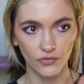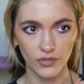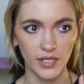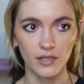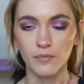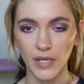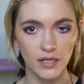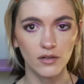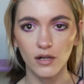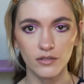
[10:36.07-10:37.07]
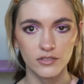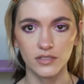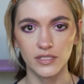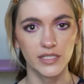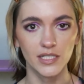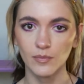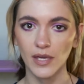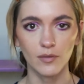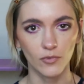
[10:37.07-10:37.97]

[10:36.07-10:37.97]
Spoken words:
for like mega dollars on like eBay,